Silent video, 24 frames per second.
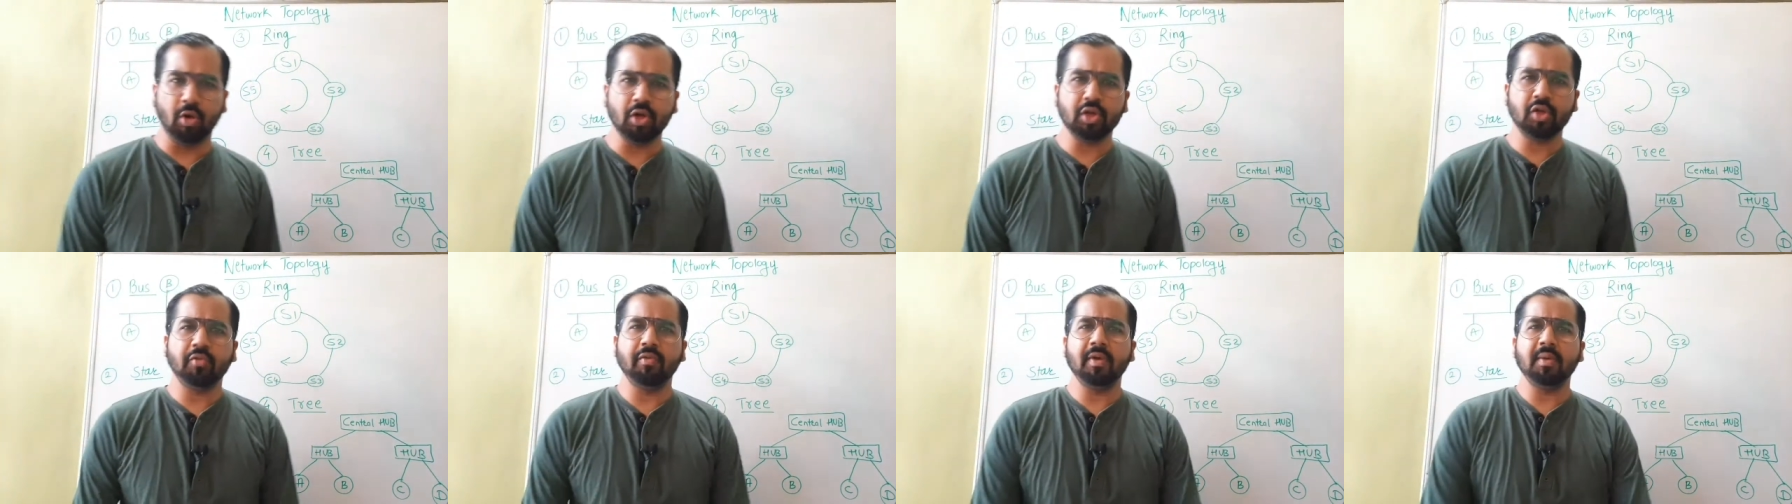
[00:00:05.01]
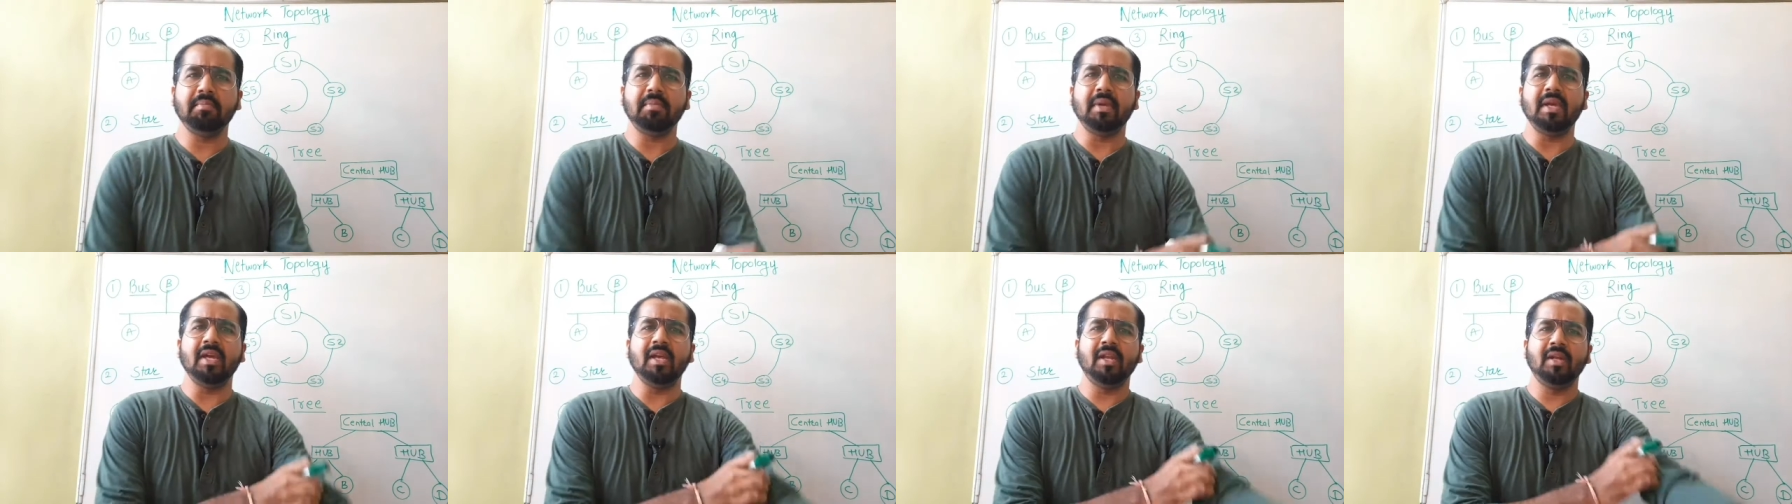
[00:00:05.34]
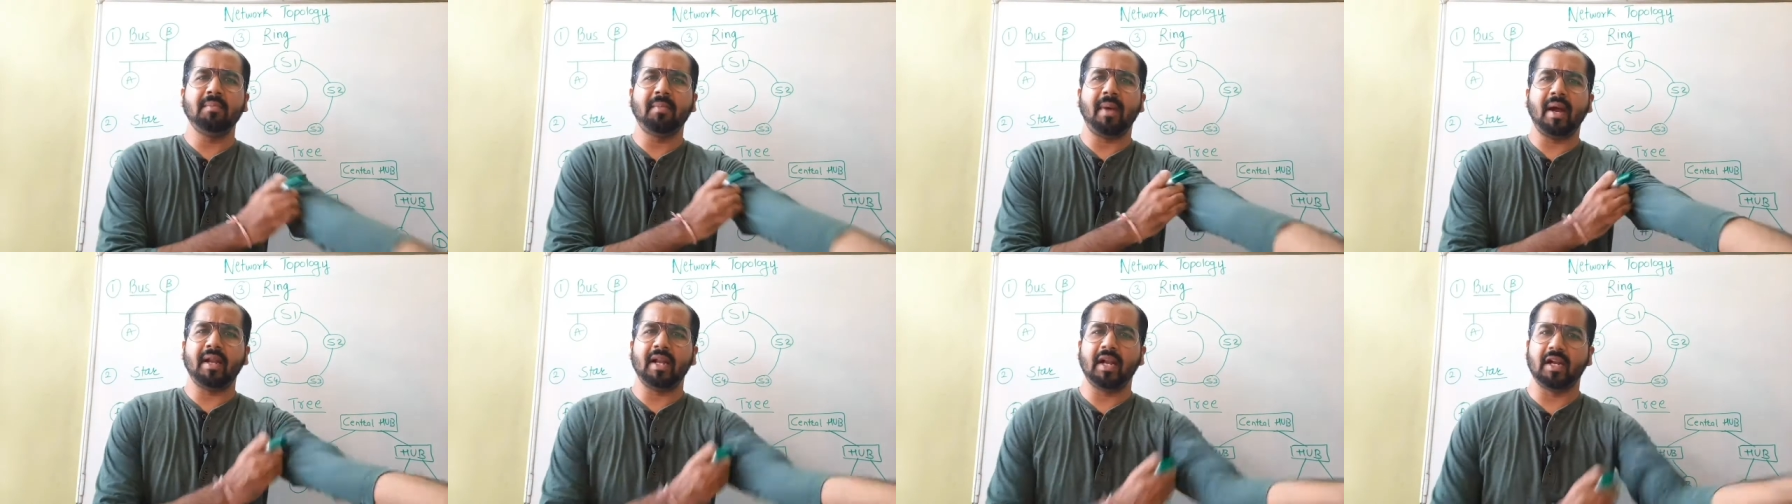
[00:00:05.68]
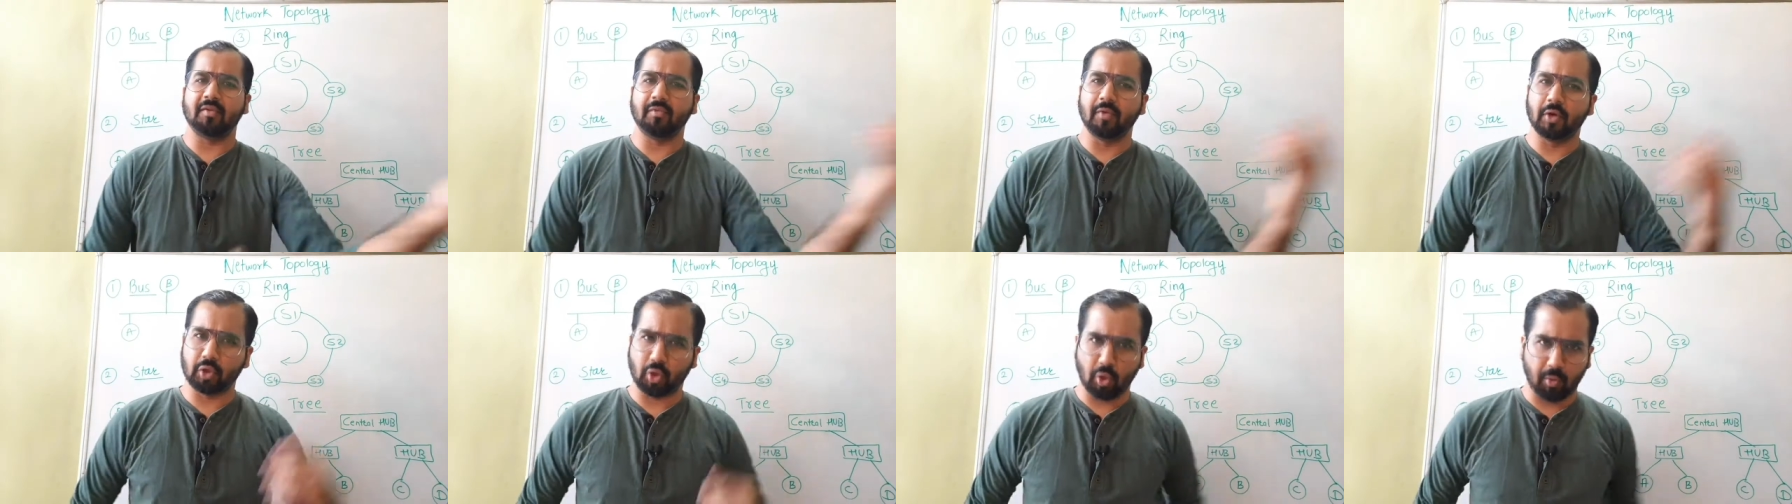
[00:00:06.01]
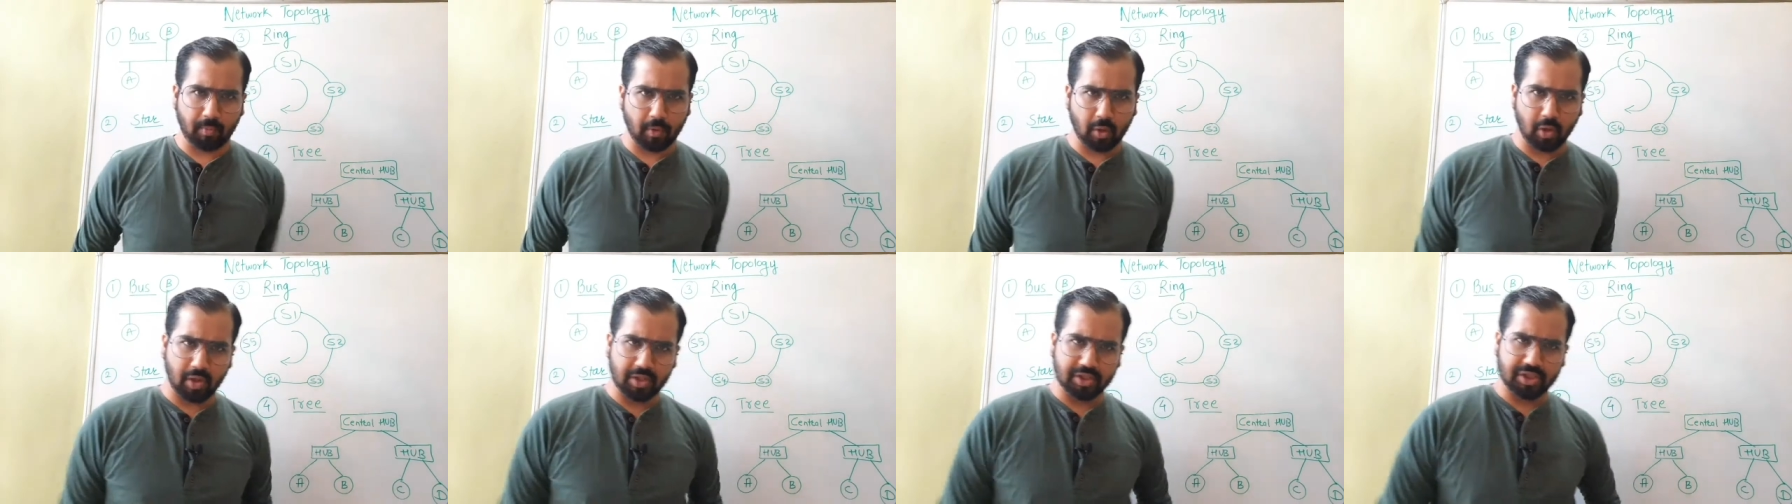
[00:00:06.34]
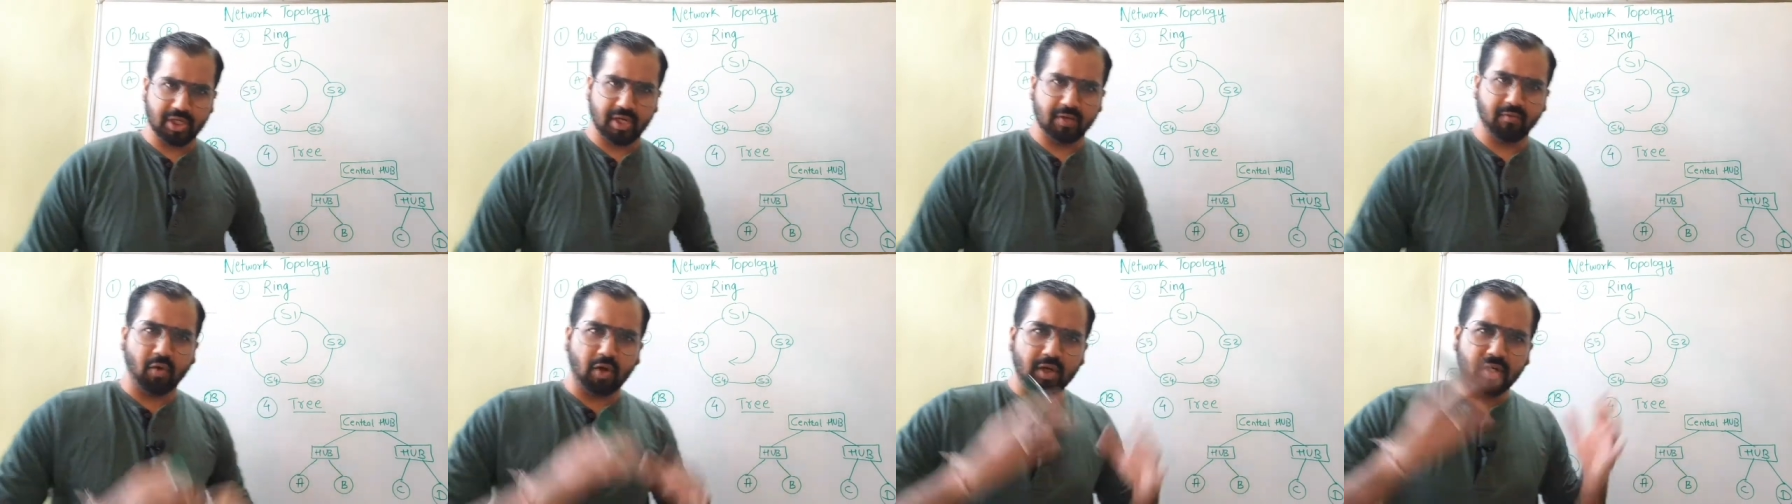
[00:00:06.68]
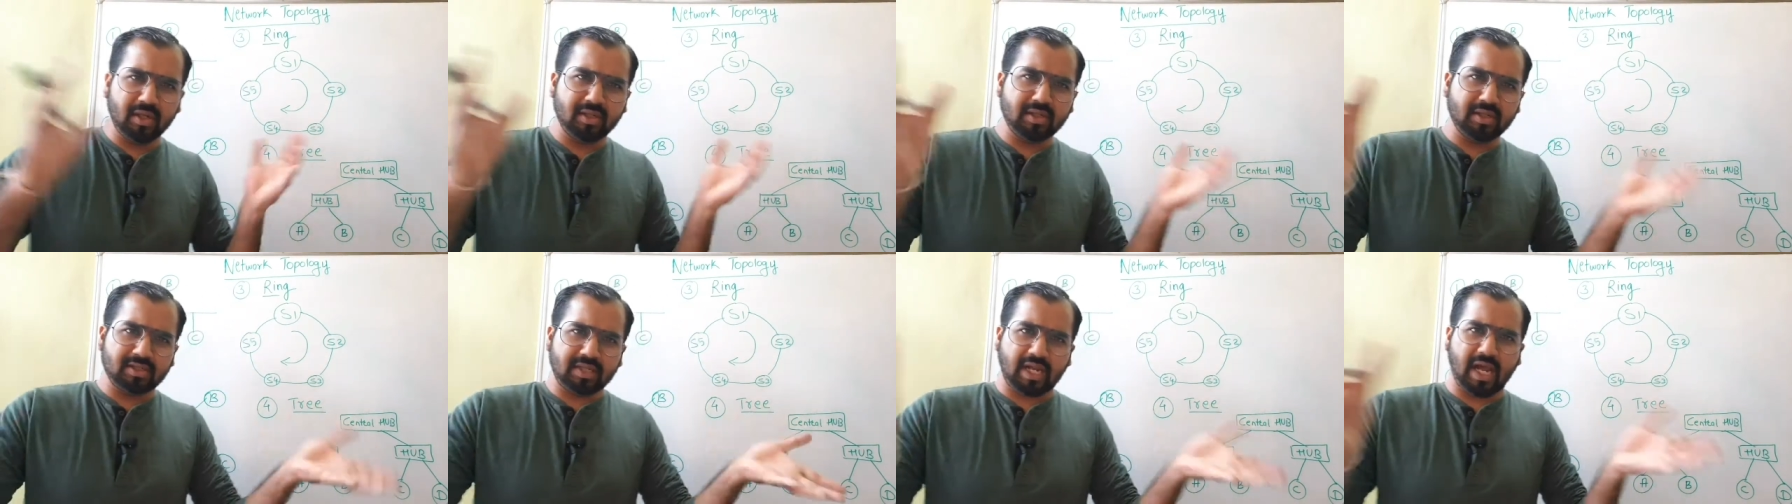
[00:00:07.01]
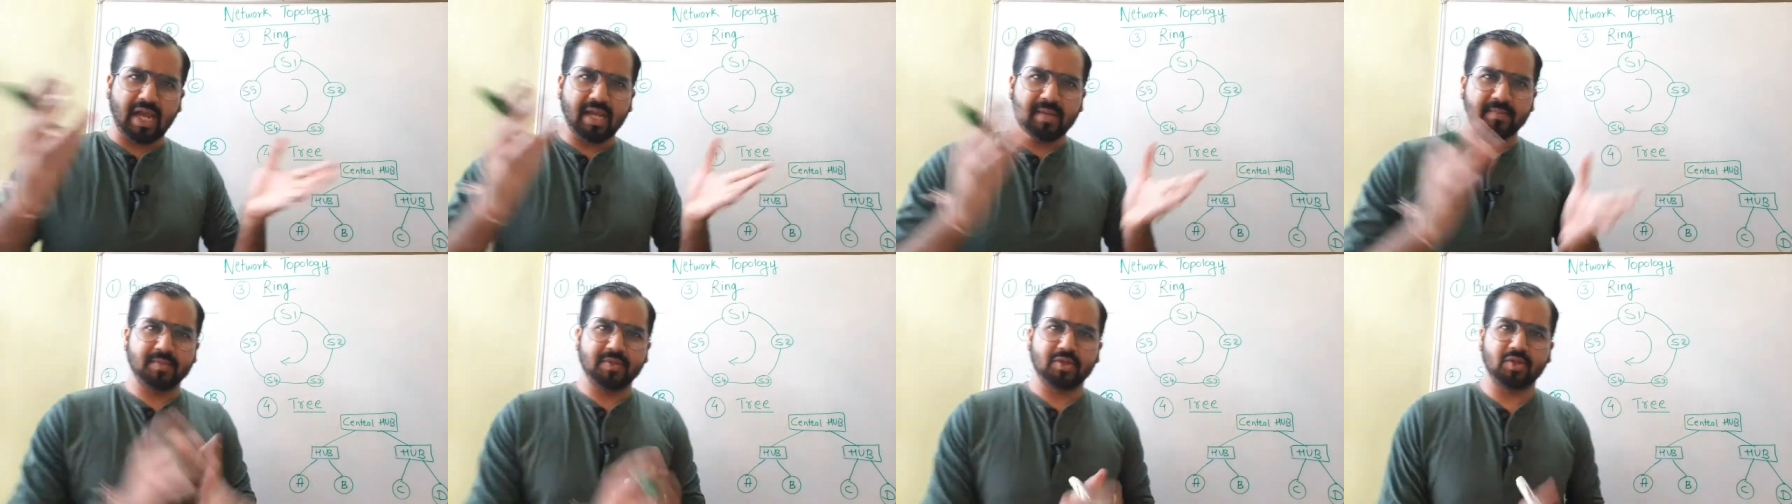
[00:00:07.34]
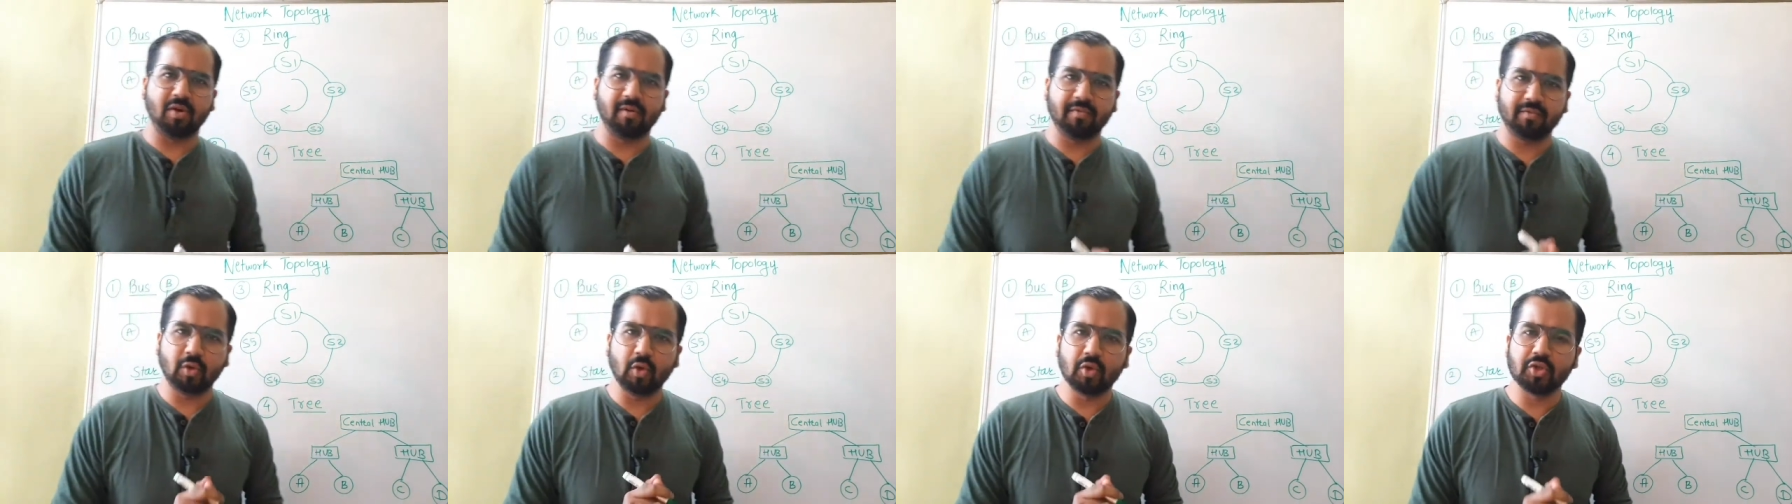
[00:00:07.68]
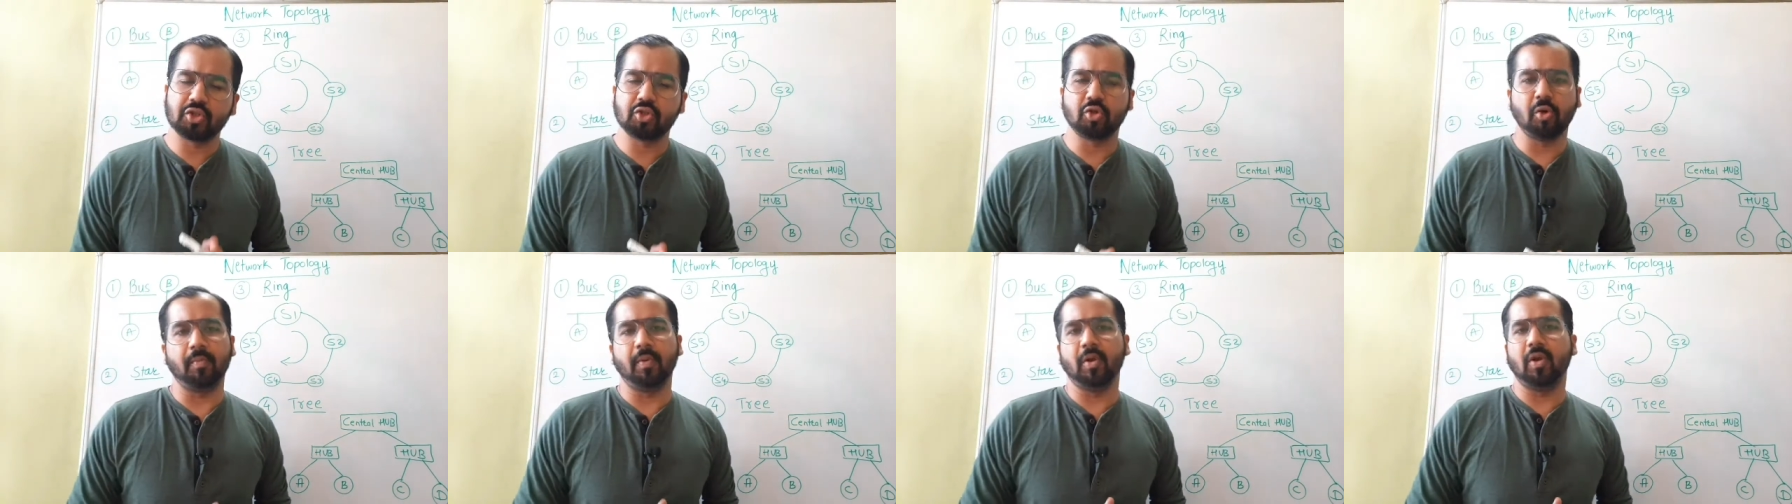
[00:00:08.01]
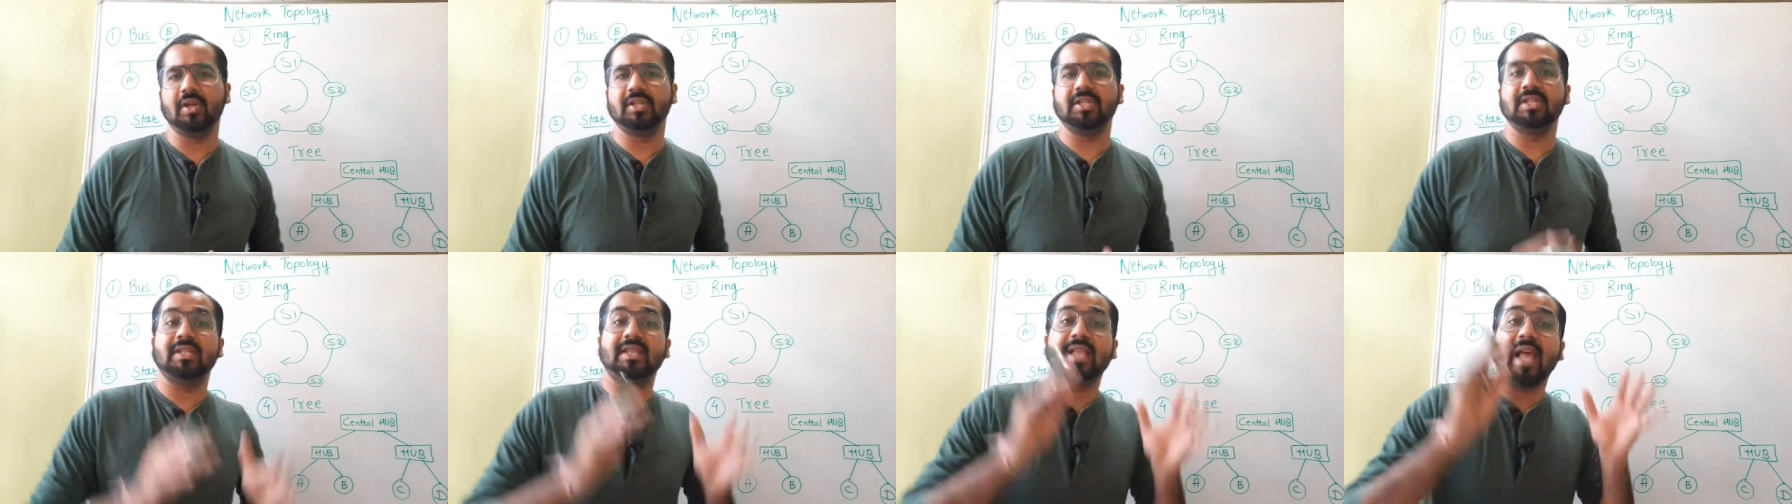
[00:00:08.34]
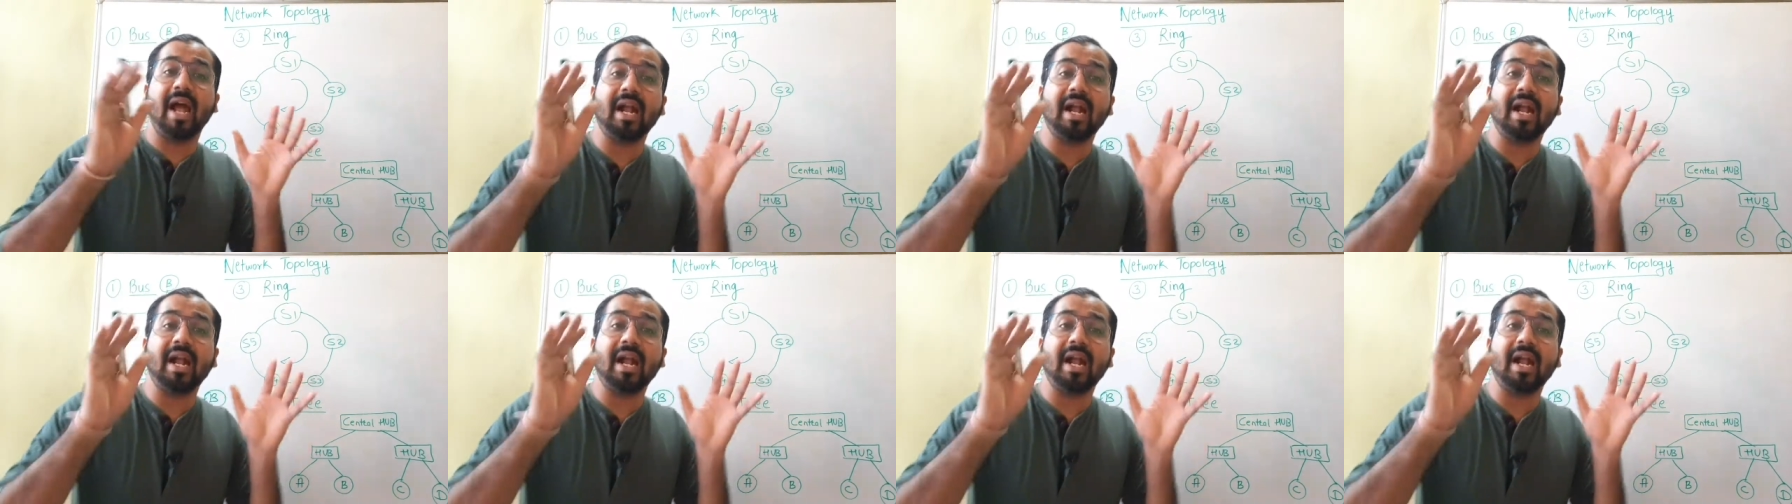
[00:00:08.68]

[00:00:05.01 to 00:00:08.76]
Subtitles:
What do we mean by network topology and what are the types of those topologies?